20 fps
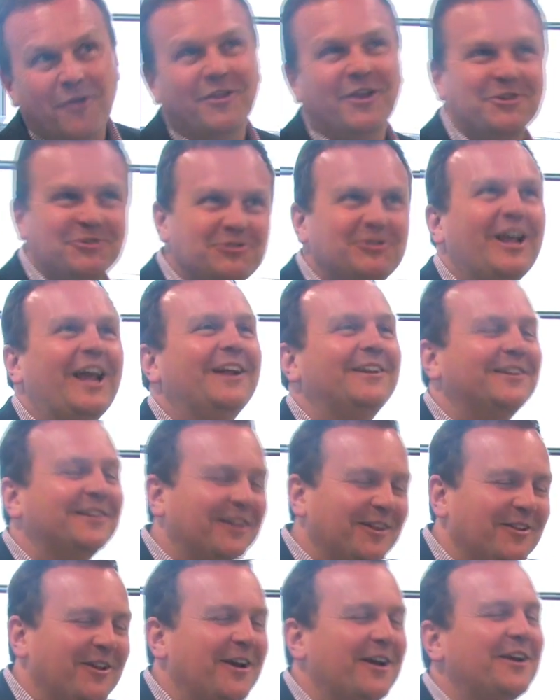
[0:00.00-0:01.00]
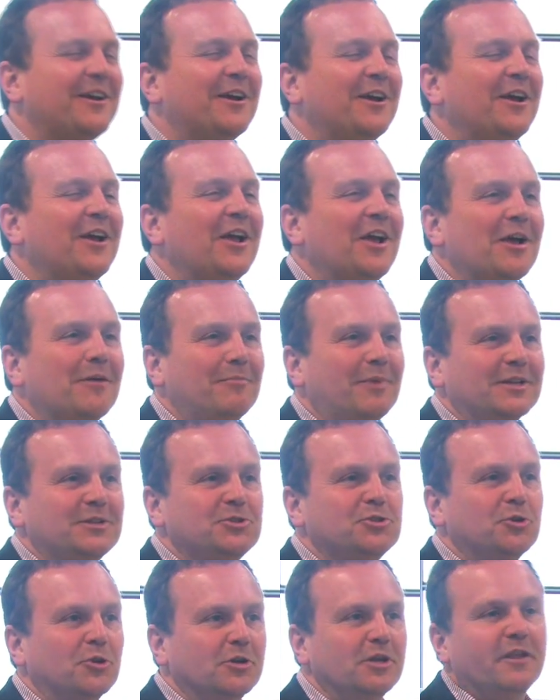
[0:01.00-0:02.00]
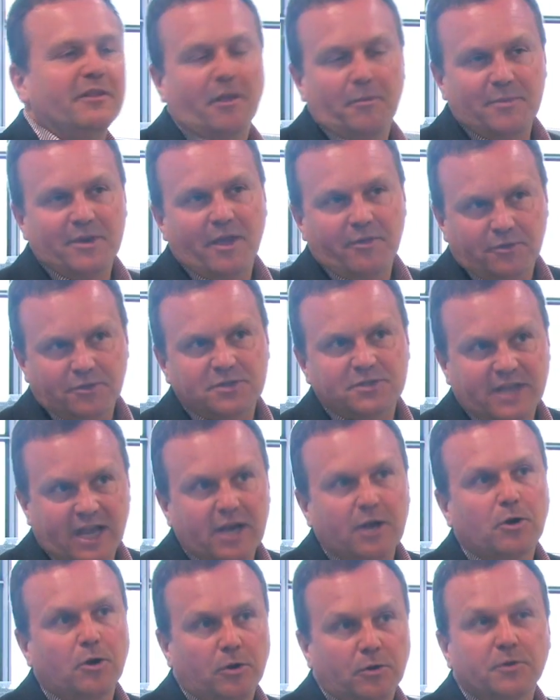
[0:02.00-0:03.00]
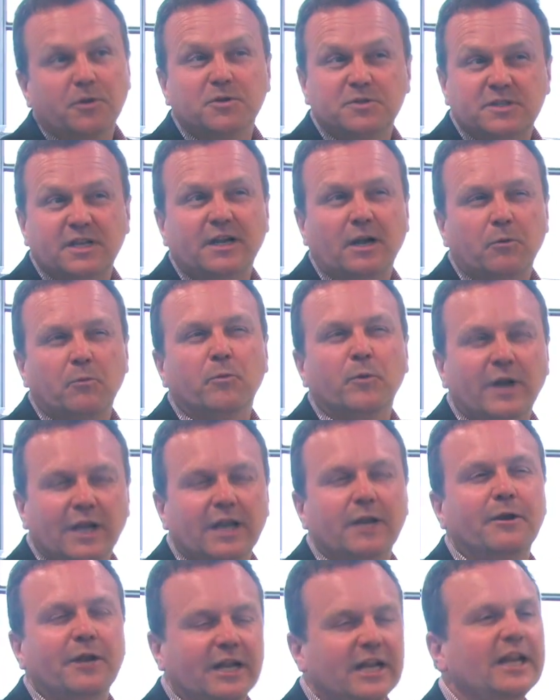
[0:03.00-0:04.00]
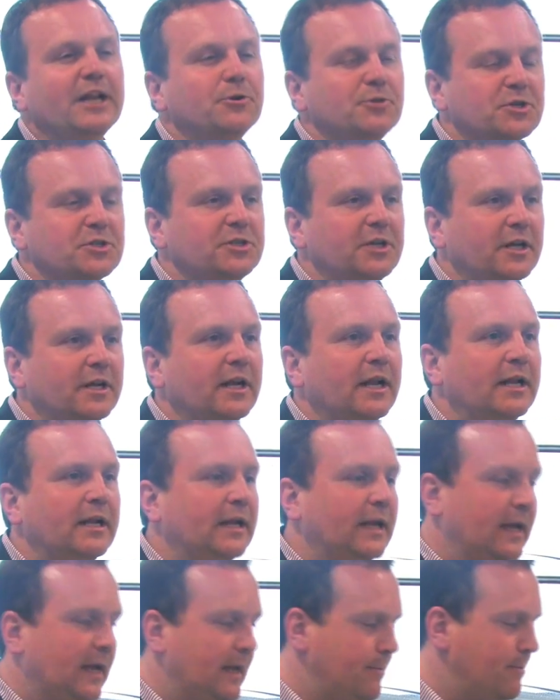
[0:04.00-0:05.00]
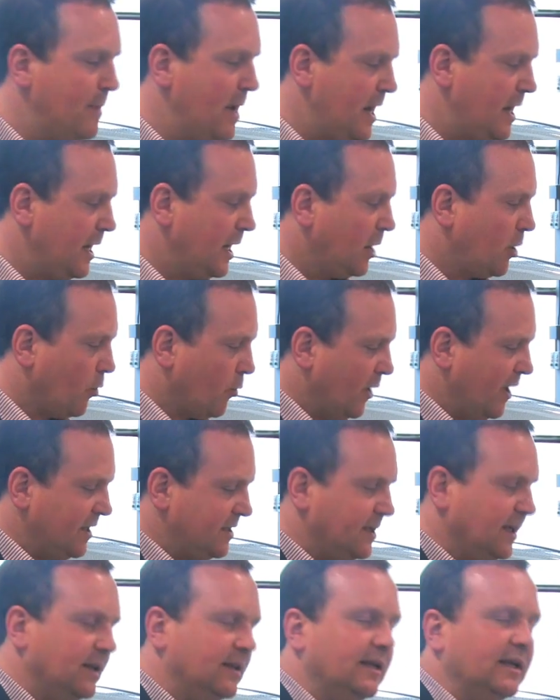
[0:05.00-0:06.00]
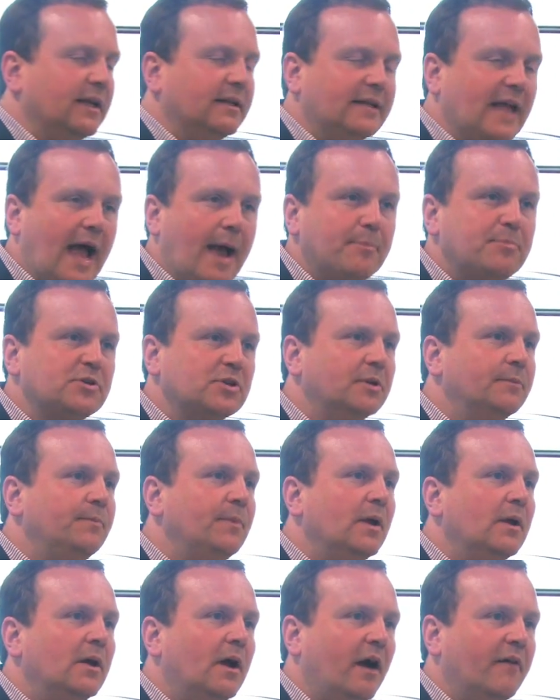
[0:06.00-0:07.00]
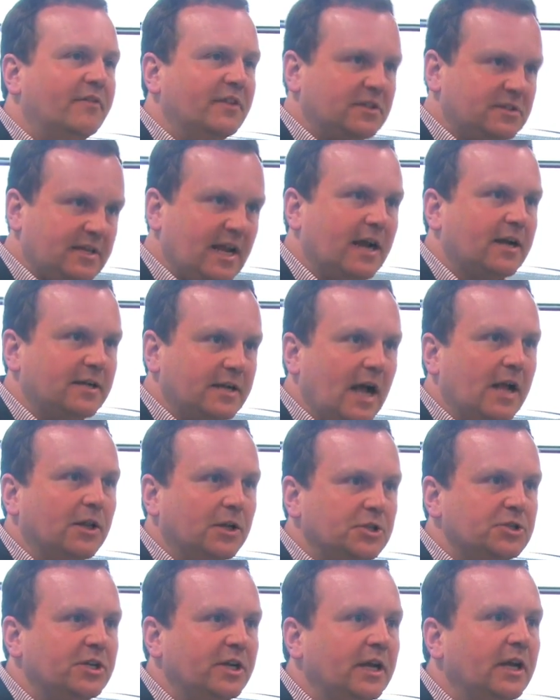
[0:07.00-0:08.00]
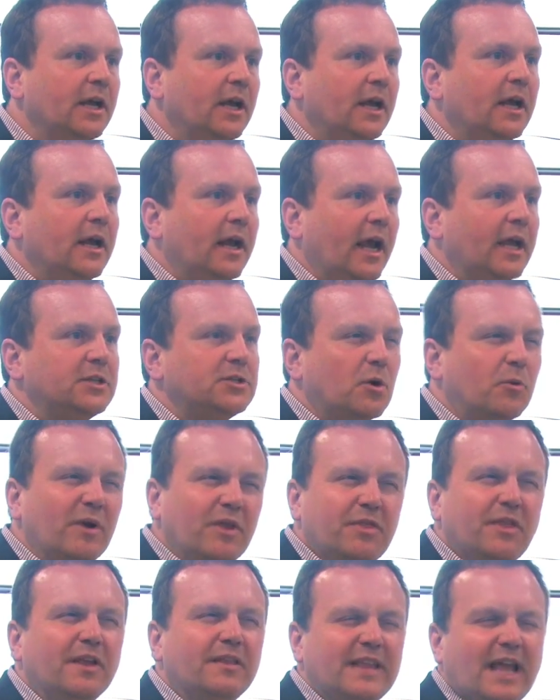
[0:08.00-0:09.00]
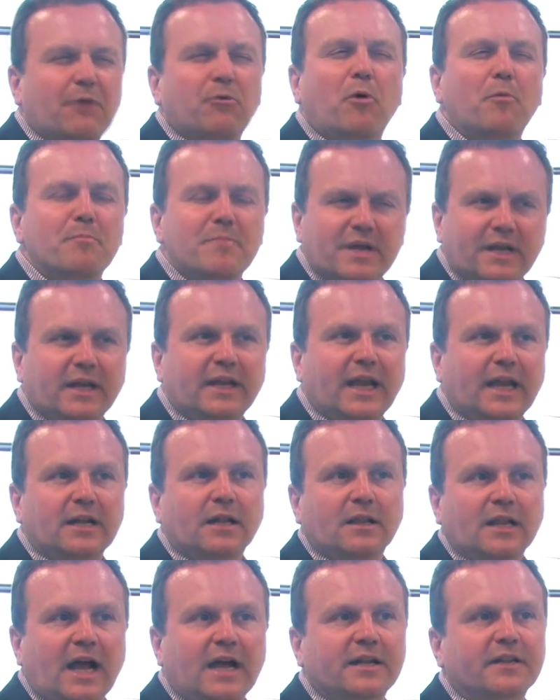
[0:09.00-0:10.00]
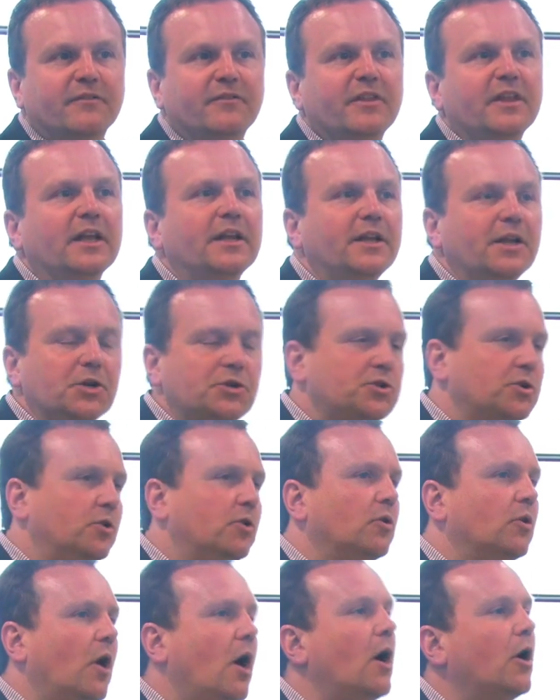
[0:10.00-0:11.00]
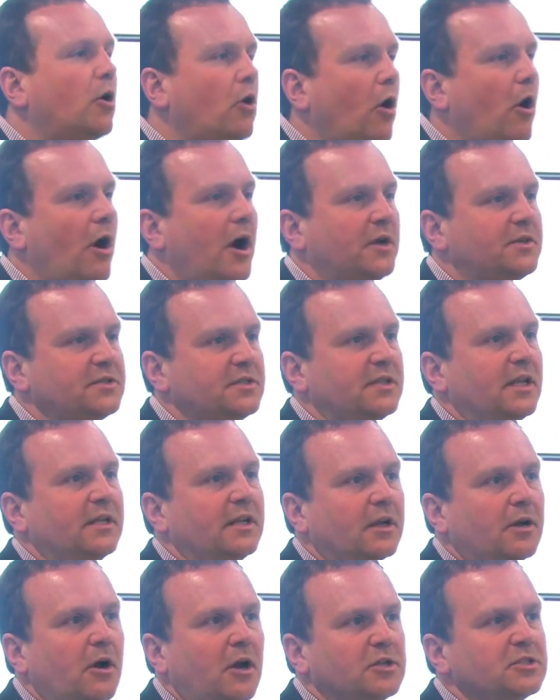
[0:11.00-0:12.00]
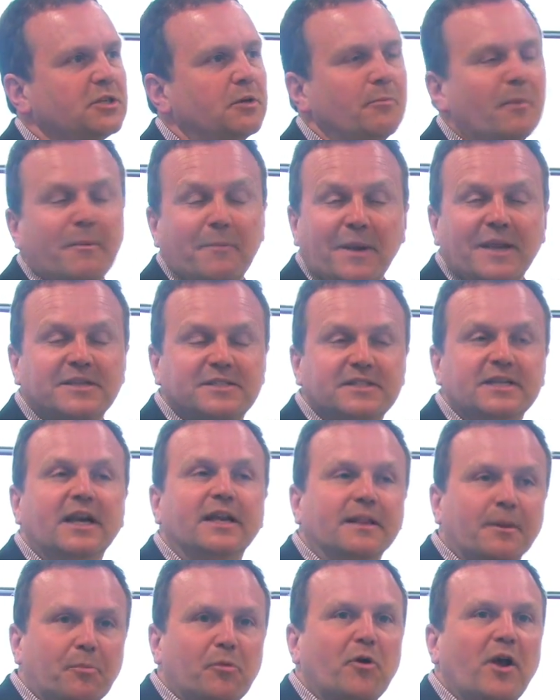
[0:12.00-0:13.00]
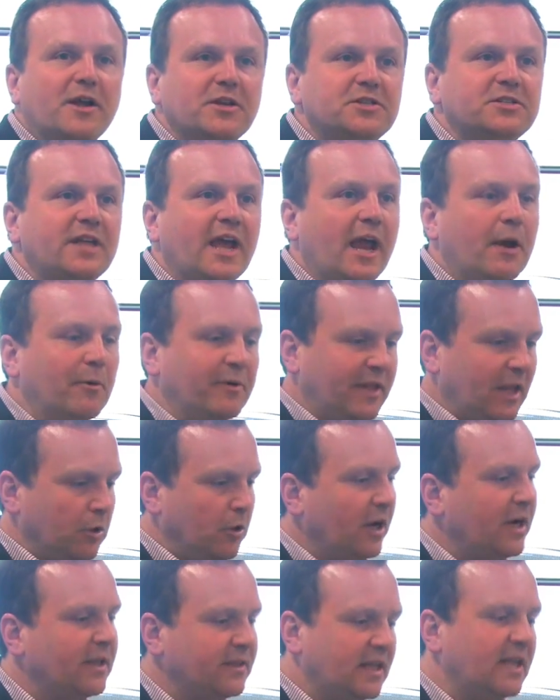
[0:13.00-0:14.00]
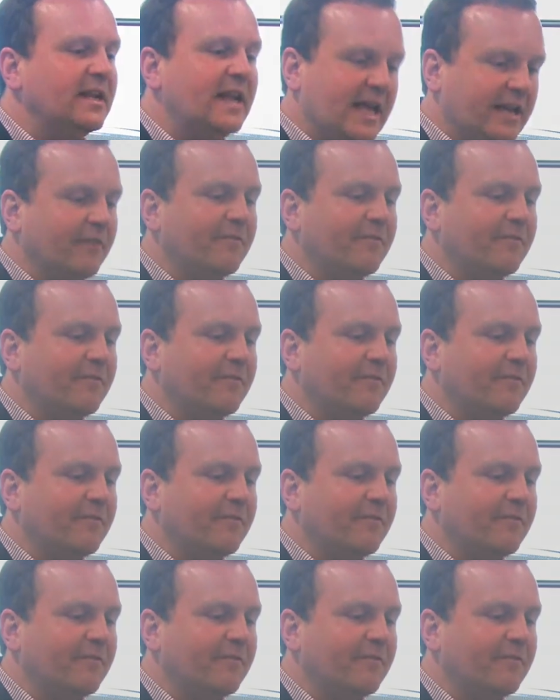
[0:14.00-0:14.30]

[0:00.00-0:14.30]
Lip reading: they stand and the like, but certainly there'll be other stakeholders that are really interested in increasing the adoption of this technology. And so we think that will mitigate a lot of the initial costs that the customer may see on the price tag when they look at the net